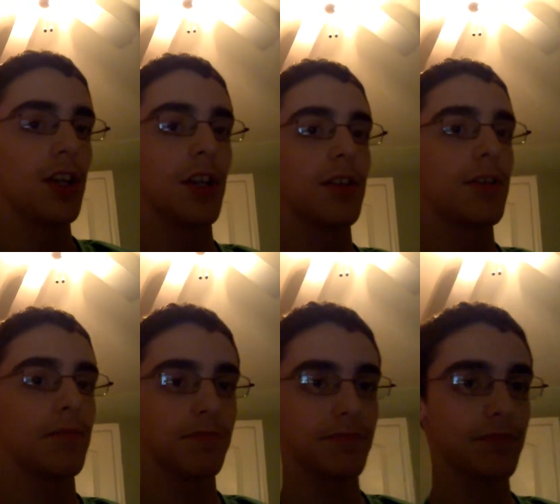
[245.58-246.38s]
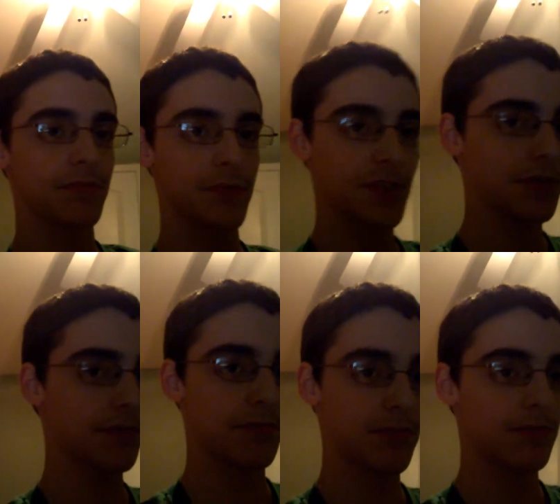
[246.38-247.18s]
it looked
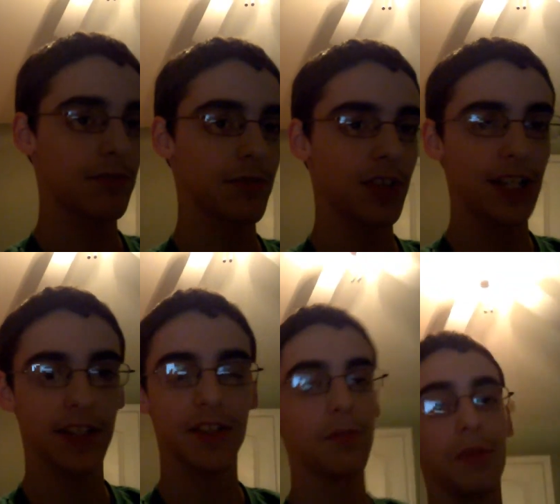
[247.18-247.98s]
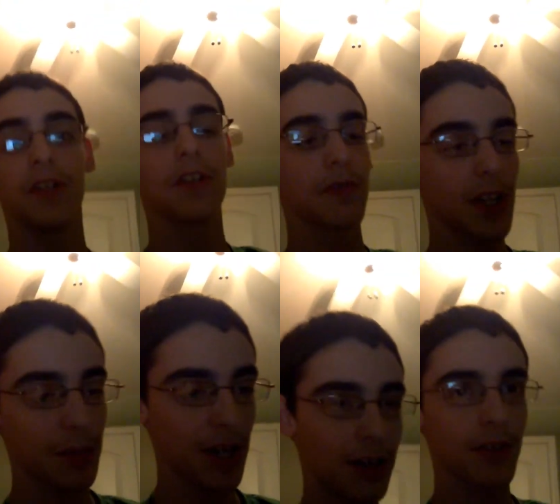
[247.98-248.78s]
like I said, millions
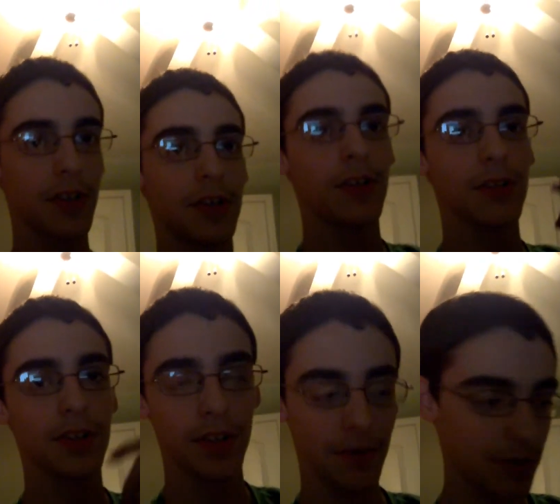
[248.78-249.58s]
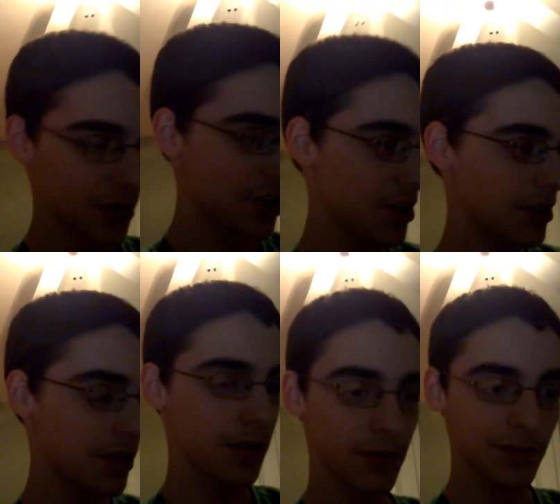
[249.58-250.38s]
without power in all in Virginia
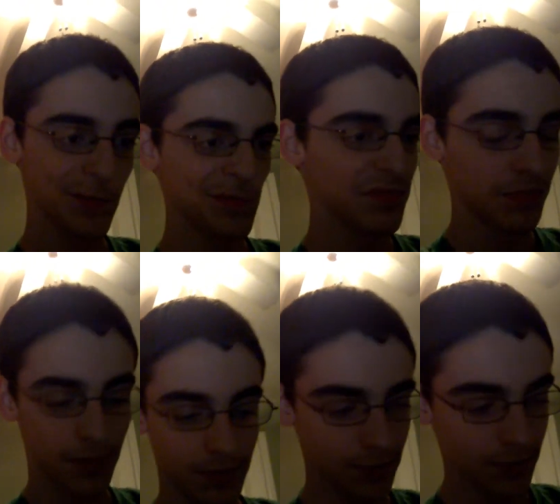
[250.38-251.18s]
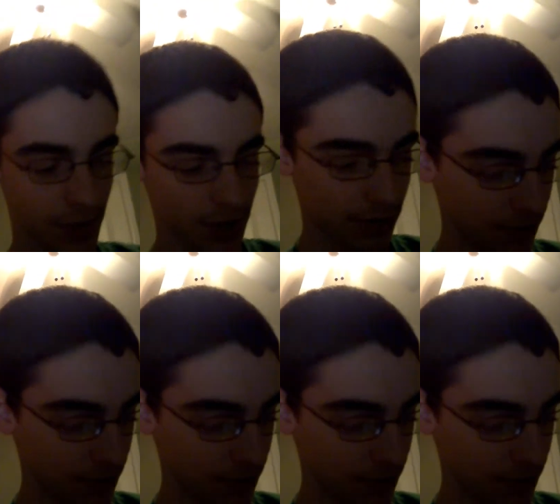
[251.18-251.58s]
and well,